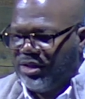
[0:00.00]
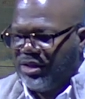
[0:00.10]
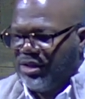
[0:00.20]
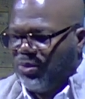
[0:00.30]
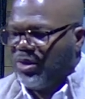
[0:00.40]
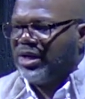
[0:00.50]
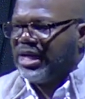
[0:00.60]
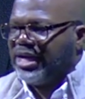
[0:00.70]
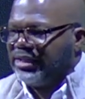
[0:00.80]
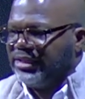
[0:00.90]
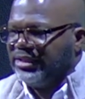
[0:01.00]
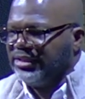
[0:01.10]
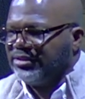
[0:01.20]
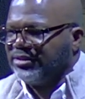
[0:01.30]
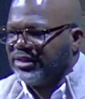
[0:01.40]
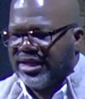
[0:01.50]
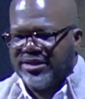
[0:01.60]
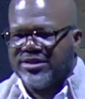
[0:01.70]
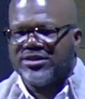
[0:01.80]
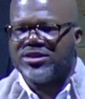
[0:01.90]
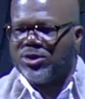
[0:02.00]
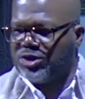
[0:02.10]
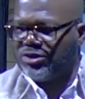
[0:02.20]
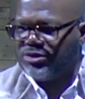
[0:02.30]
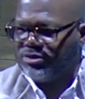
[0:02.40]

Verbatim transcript: work colleagues at a social